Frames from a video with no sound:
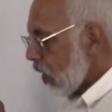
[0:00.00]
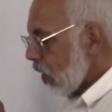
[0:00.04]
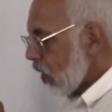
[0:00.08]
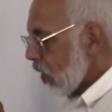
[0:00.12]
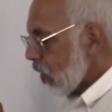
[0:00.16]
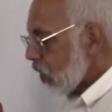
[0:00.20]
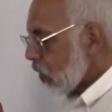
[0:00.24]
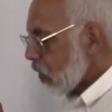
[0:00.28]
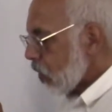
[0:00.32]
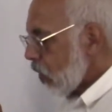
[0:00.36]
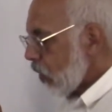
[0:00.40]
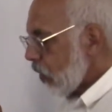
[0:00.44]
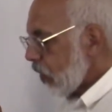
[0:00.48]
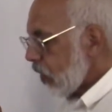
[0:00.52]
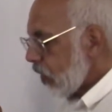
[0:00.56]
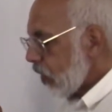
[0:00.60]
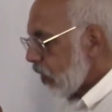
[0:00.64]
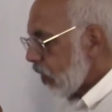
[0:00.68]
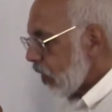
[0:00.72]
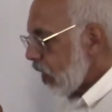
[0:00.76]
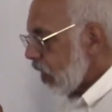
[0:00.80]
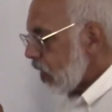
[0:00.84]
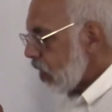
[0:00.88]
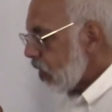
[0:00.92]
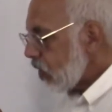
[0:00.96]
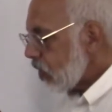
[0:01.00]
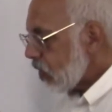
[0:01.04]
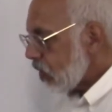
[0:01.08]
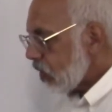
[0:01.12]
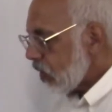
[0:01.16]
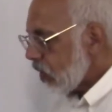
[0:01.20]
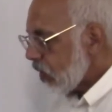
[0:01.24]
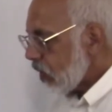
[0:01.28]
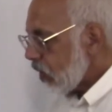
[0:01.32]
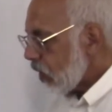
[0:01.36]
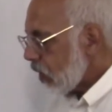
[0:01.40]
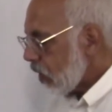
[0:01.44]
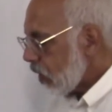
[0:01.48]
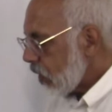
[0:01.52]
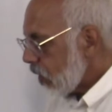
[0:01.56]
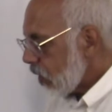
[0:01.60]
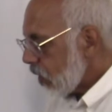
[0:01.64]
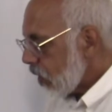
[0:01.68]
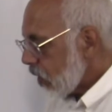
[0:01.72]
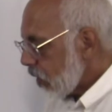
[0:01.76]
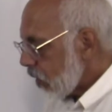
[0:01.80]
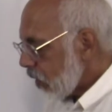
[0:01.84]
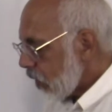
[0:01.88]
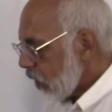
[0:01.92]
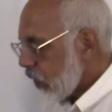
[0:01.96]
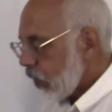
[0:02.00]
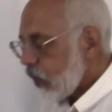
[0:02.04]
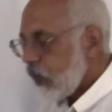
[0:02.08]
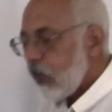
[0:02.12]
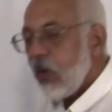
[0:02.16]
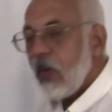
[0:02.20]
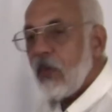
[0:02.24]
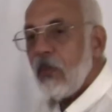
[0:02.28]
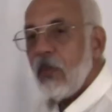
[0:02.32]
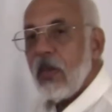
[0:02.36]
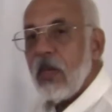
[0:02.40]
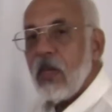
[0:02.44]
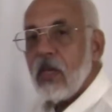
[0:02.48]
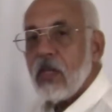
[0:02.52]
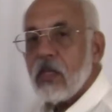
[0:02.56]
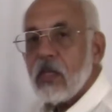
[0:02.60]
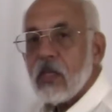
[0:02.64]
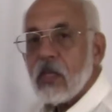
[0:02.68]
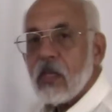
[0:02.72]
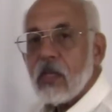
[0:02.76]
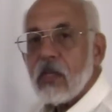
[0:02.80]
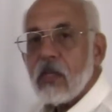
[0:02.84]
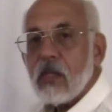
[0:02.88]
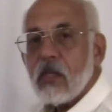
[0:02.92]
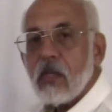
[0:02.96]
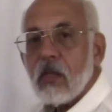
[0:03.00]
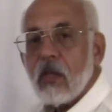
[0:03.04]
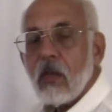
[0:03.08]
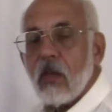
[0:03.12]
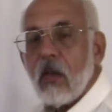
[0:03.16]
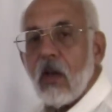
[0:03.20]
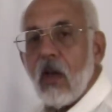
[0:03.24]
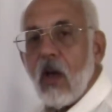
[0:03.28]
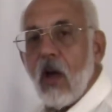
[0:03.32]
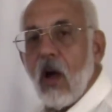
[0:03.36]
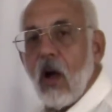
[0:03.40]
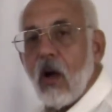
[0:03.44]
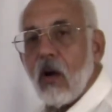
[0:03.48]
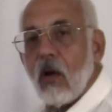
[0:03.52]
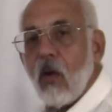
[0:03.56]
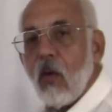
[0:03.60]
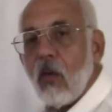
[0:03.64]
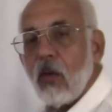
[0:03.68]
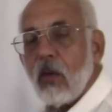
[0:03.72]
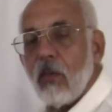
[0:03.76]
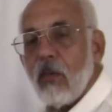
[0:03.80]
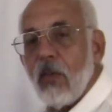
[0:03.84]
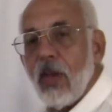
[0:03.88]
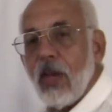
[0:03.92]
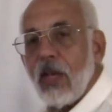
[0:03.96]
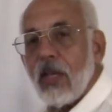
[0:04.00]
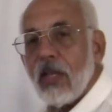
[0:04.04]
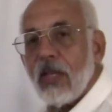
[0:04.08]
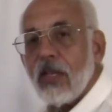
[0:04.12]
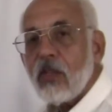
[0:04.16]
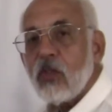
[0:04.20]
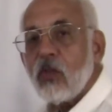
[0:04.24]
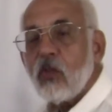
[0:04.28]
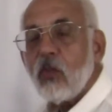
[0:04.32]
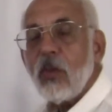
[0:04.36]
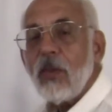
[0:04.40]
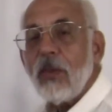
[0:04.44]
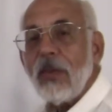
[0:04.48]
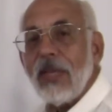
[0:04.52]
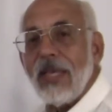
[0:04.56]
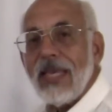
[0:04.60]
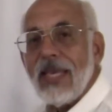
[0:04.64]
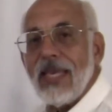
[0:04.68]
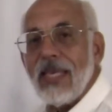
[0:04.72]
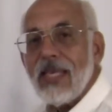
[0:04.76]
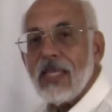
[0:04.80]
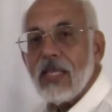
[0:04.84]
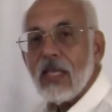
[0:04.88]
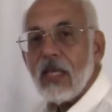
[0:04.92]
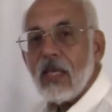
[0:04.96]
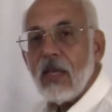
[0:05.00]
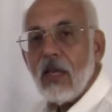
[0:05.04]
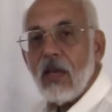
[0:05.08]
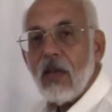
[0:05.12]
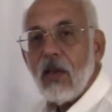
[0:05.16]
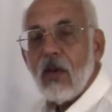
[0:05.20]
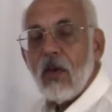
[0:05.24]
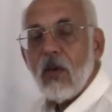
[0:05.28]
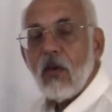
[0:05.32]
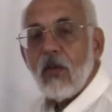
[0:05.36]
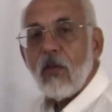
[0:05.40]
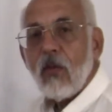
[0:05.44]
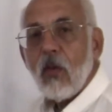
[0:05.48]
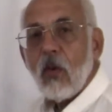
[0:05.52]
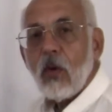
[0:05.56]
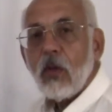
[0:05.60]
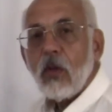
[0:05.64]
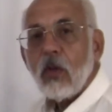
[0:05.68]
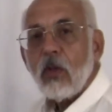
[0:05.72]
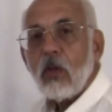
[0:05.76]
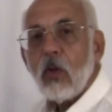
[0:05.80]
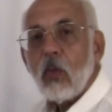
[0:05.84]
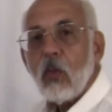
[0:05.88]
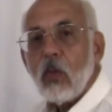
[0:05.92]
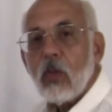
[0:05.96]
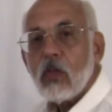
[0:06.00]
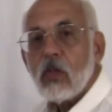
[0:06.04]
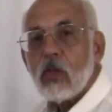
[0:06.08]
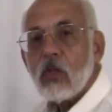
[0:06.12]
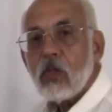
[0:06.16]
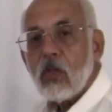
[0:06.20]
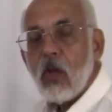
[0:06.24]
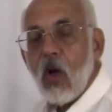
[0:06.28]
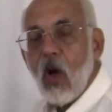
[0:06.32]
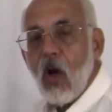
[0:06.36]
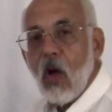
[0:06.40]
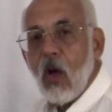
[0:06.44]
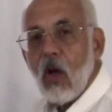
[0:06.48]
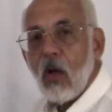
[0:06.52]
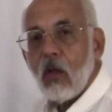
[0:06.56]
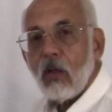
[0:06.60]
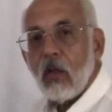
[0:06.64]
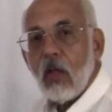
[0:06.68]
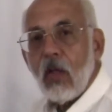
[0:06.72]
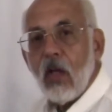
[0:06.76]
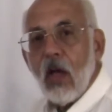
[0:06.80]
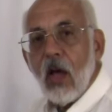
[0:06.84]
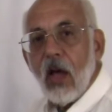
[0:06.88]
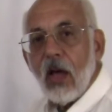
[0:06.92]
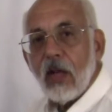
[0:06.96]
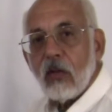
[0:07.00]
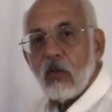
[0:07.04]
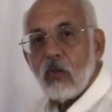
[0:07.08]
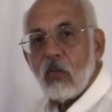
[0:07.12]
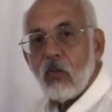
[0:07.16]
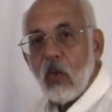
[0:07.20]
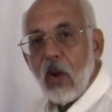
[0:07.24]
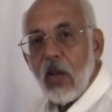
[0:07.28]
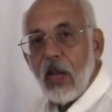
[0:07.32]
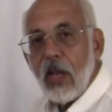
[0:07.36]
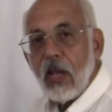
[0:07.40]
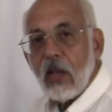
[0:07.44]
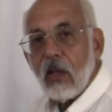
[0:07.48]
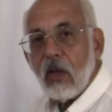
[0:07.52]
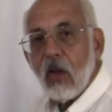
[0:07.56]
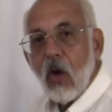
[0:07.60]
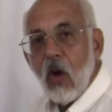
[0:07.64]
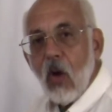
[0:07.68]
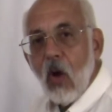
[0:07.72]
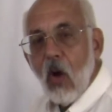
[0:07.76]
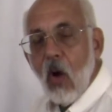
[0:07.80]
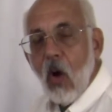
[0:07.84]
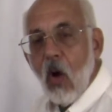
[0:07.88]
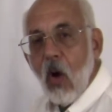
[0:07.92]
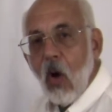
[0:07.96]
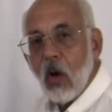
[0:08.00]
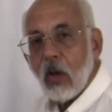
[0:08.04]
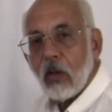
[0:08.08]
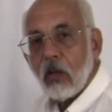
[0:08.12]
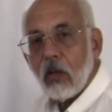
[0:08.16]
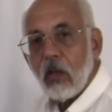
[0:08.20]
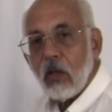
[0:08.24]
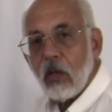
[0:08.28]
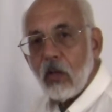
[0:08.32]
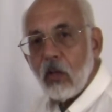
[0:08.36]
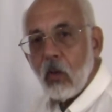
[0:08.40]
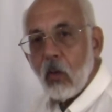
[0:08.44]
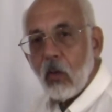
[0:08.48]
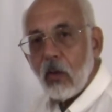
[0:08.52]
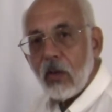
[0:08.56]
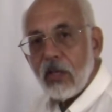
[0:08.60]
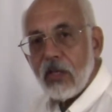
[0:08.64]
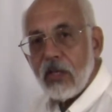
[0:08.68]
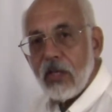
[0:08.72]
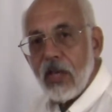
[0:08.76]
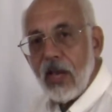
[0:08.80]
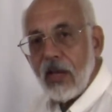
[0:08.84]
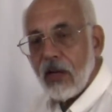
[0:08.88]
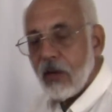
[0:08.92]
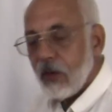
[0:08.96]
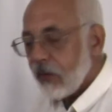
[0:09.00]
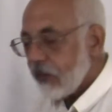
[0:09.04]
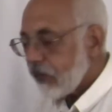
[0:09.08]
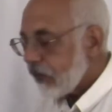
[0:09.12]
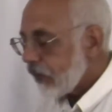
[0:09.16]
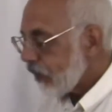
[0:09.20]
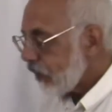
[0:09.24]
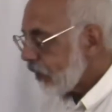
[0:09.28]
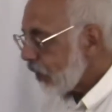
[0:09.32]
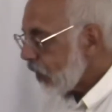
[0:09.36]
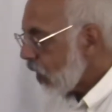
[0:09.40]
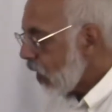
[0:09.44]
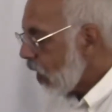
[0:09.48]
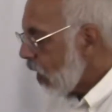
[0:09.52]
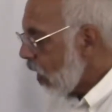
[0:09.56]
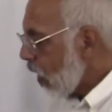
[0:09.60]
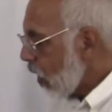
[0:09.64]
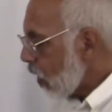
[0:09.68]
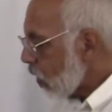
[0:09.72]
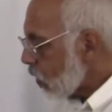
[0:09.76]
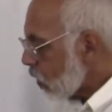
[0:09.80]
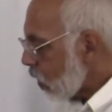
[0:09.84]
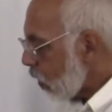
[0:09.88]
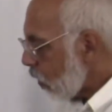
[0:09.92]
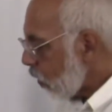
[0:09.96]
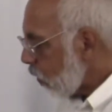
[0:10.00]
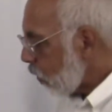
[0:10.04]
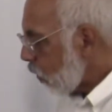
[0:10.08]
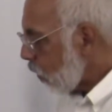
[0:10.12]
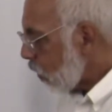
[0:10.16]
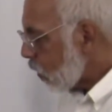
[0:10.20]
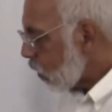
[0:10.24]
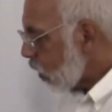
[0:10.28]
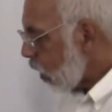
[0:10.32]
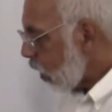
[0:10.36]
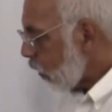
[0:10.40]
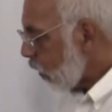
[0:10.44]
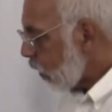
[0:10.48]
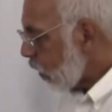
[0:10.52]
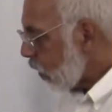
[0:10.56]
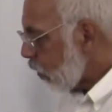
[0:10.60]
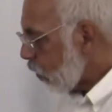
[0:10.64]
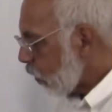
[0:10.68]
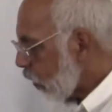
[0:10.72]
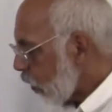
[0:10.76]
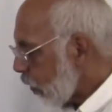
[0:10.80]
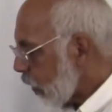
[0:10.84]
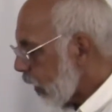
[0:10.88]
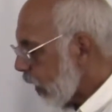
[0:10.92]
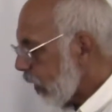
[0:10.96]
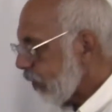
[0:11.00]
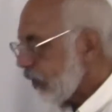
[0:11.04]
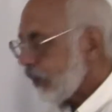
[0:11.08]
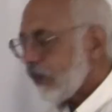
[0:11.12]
So these three pieces are going to make it extremely easy for you to install a drain on your container. So we'll start with the drill bit.